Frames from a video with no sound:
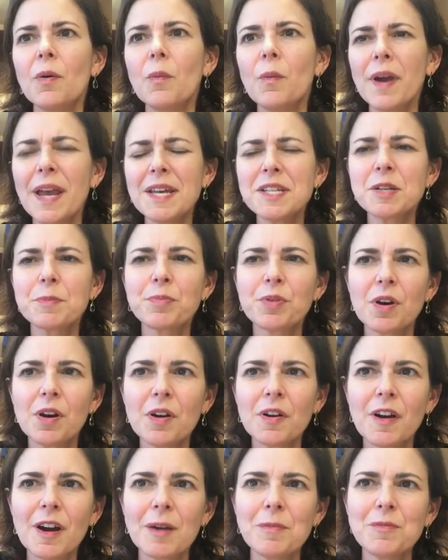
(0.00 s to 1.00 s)
We as a
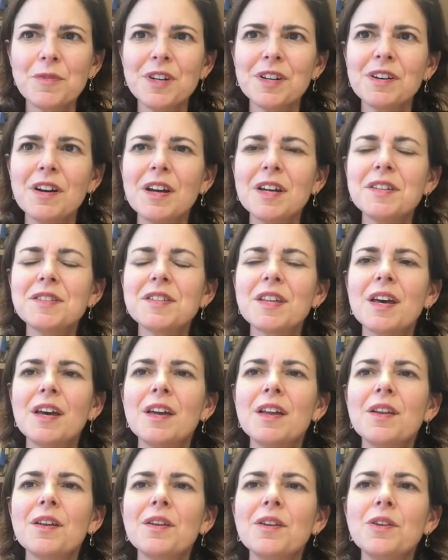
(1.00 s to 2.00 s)
program realize
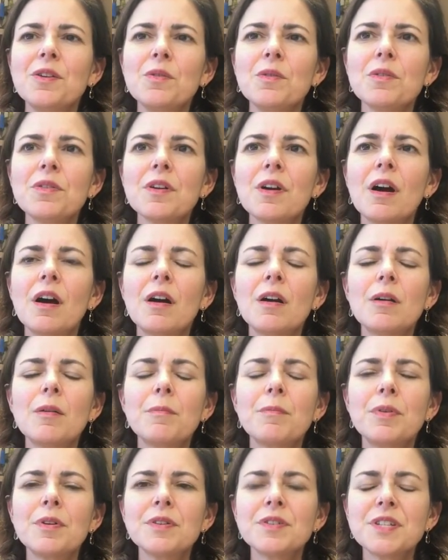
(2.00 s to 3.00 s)
that youth
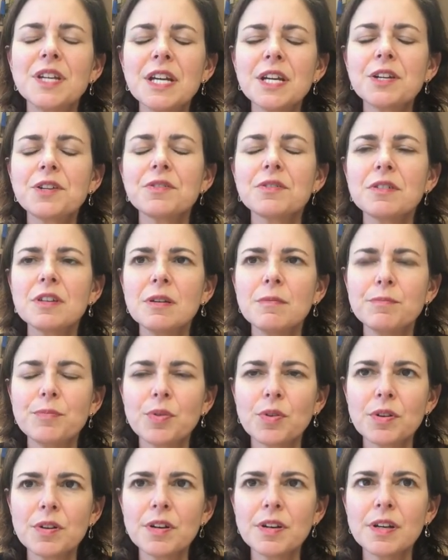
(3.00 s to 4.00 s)
are particularly
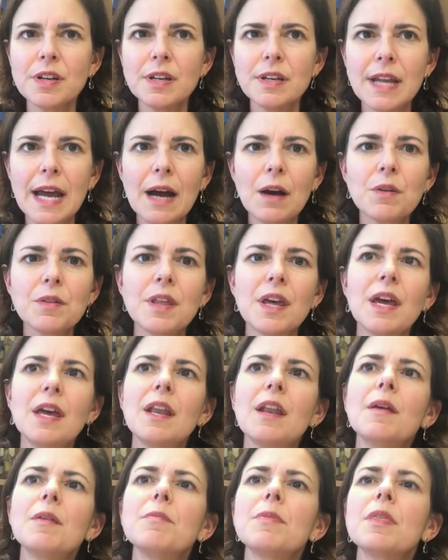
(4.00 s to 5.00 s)
important now
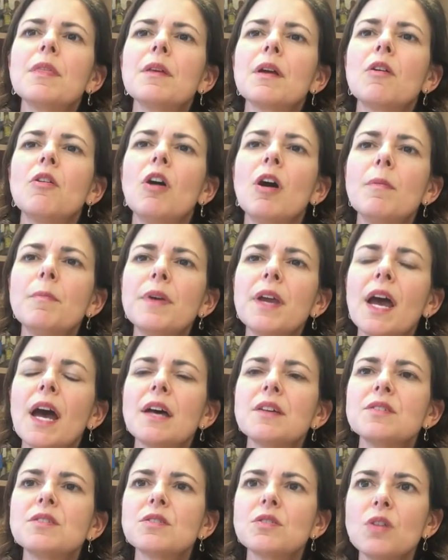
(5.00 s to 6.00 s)
that Colombia
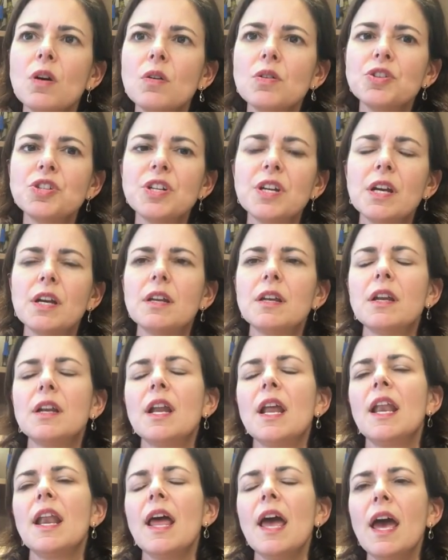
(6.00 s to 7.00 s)
has negotiated
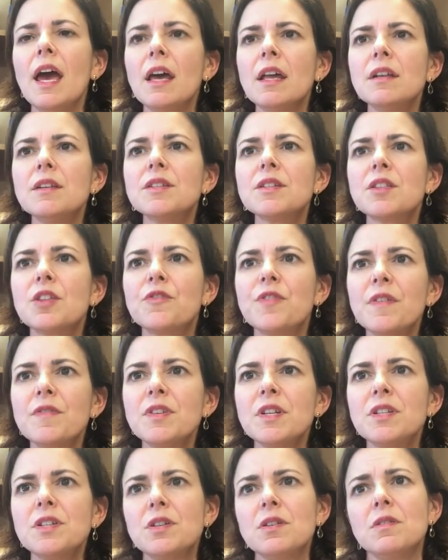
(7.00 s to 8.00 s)
an end to the
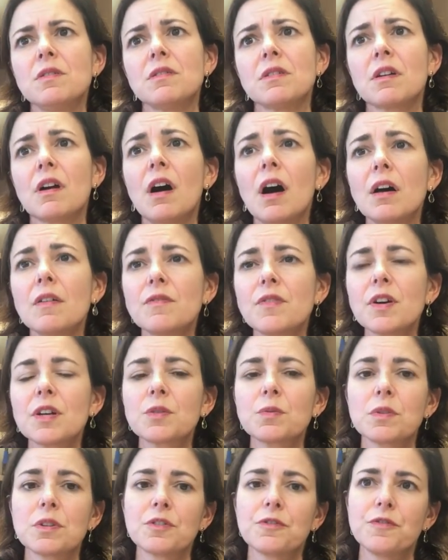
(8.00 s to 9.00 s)
52 year
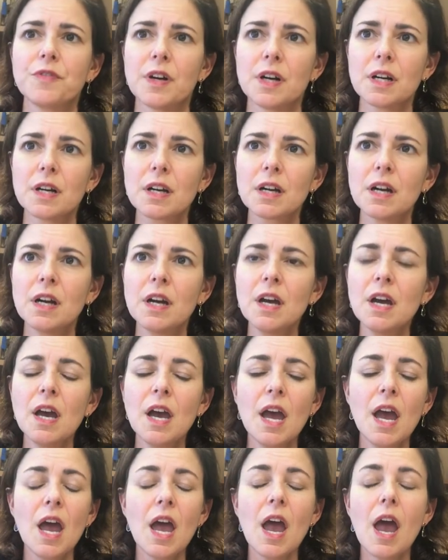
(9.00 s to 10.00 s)
conflict with the FARC.
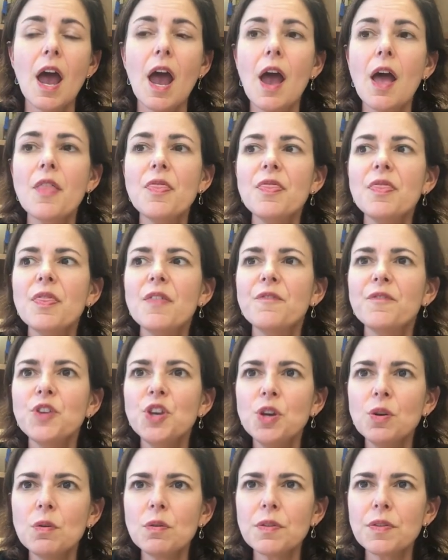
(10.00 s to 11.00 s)

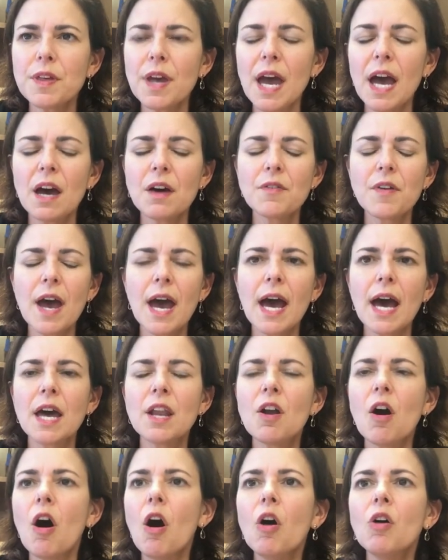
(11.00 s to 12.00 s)
Youth have
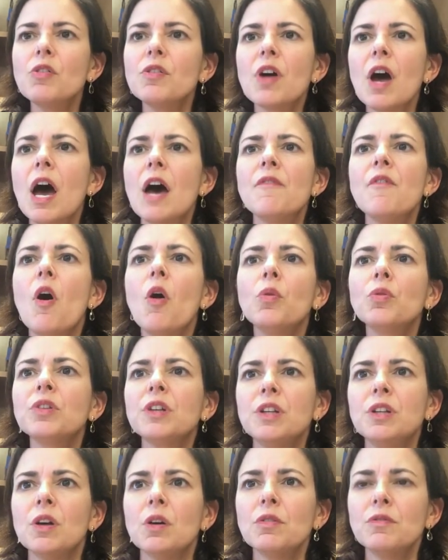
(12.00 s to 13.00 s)
had all have
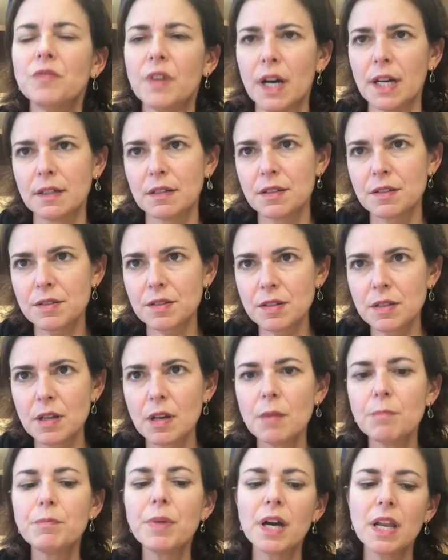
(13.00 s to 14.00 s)
only known violence,
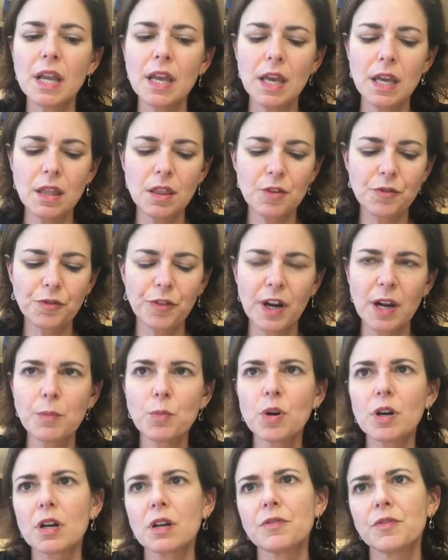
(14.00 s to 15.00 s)
but in the
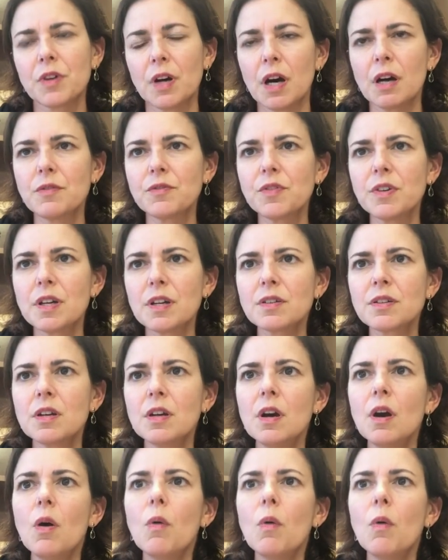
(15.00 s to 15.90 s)
framework of conflict.